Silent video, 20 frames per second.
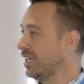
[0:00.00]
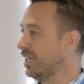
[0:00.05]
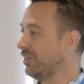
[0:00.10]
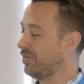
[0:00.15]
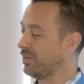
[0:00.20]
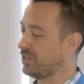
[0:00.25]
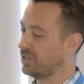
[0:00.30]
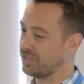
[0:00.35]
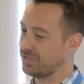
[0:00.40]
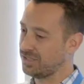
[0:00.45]

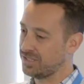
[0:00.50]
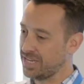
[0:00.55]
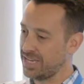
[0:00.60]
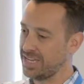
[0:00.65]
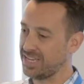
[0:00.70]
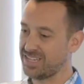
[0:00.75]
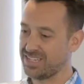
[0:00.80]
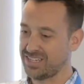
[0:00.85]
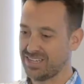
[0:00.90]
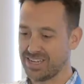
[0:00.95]
If we just
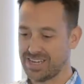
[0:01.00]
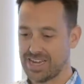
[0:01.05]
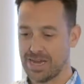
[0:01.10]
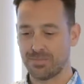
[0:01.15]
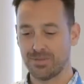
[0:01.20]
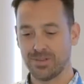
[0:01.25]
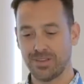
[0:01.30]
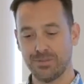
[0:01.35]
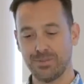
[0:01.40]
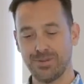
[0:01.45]
take a
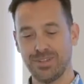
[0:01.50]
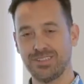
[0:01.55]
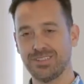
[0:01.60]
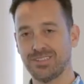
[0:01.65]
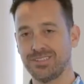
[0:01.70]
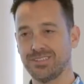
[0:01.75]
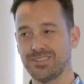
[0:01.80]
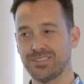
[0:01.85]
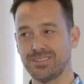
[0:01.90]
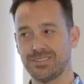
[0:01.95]
couple of the
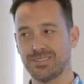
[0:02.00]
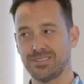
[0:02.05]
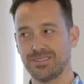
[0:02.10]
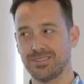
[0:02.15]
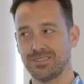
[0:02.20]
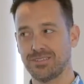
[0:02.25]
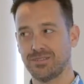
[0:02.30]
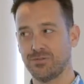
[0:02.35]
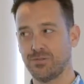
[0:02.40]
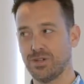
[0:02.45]
pieces,
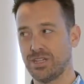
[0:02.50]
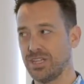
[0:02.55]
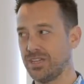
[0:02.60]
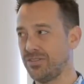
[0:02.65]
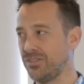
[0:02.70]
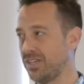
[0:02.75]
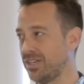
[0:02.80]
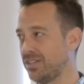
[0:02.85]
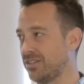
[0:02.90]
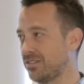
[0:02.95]
we're
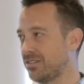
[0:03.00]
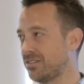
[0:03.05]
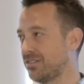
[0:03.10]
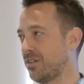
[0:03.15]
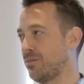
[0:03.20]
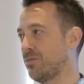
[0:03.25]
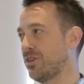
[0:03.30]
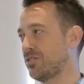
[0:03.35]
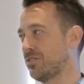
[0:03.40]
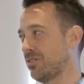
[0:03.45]
leaving
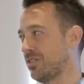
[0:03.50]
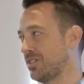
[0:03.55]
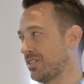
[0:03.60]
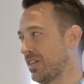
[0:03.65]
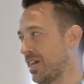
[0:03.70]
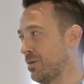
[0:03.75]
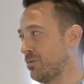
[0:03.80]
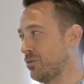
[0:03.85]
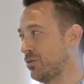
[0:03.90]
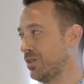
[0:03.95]
so much on the
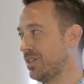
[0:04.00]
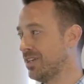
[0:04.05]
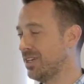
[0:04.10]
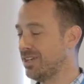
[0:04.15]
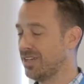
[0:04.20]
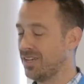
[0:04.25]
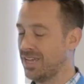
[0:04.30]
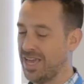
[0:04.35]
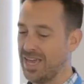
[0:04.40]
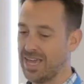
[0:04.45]
table.
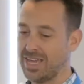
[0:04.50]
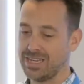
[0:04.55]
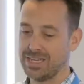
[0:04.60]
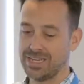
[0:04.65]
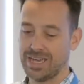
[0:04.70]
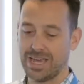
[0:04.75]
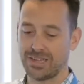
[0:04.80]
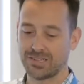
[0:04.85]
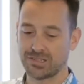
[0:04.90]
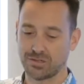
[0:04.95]

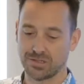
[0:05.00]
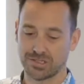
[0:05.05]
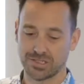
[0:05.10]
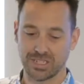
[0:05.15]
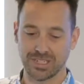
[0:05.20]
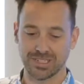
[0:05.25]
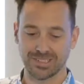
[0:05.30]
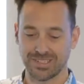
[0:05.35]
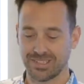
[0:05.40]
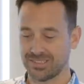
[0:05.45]
And as
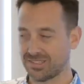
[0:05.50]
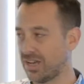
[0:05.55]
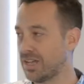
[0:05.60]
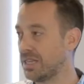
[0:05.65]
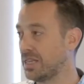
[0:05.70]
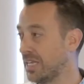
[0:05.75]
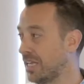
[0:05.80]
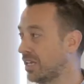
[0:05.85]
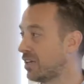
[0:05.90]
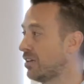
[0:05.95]
Christina says,
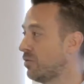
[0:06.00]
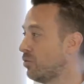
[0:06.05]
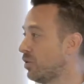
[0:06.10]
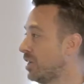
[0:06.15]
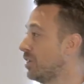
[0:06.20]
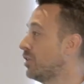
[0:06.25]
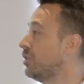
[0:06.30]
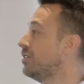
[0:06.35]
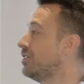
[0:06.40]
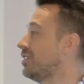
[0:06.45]
I think
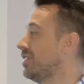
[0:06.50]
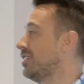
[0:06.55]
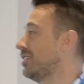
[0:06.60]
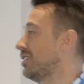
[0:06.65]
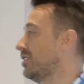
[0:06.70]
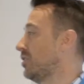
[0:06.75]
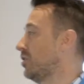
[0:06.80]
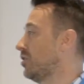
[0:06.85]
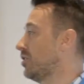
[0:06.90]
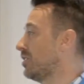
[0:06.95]
we're losing
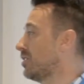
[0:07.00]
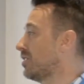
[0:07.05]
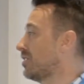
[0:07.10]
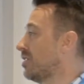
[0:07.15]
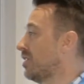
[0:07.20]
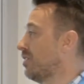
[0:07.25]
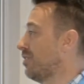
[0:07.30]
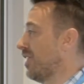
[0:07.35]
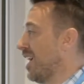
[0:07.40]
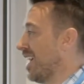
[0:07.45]
students
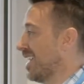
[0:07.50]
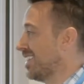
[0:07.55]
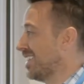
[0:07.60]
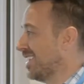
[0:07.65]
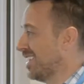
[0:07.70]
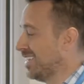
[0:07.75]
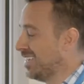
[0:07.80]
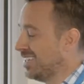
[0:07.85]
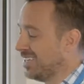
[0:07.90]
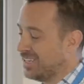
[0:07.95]
to the fact
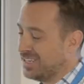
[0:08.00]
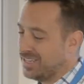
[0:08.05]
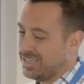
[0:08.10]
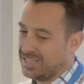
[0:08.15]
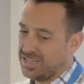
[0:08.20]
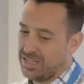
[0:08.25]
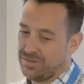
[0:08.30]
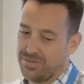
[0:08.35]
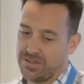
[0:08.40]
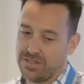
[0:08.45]
that
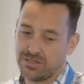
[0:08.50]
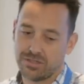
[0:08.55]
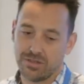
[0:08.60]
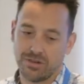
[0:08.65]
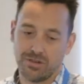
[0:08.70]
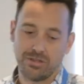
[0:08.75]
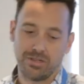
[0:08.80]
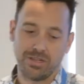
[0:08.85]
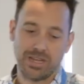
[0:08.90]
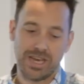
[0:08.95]
if you
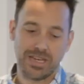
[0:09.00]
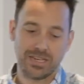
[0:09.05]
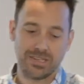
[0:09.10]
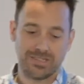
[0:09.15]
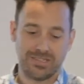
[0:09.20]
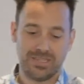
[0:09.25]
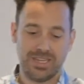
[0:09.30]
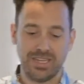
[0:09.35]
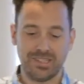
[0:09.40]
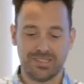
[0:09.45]
don't
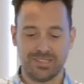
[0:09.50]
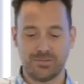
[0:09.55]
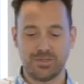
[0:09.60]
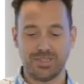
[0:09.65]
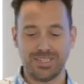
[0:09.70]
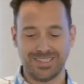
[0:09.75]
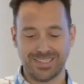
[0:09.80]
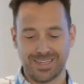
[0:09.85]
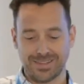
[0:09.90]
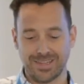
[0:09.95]
understand some
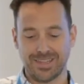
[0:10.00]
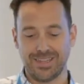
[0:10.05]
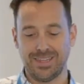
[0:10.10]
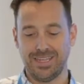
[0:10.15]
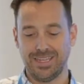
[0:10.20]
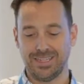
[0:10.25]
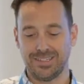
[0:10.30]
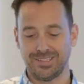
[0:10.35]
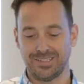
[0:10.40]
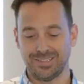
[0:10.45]
of these other
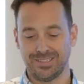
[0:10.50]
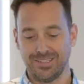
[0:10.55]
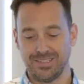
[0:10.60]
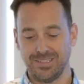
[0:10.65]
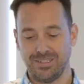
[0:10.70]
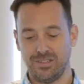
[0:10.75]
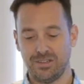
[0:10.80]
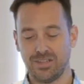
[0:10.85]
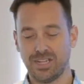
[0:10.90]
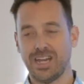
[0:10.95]
things,
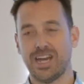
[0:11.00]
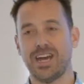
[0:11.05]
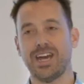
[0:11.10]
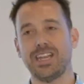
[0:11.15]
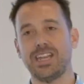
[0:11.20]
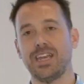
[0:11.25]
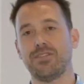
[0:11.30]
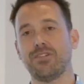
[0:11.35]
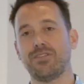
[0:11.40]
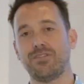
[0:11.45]
you
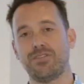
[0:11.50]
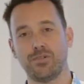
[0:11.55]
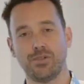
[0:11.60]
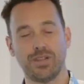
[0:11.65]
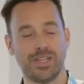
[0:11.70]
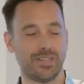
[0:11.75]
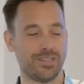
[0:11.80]
can't have a full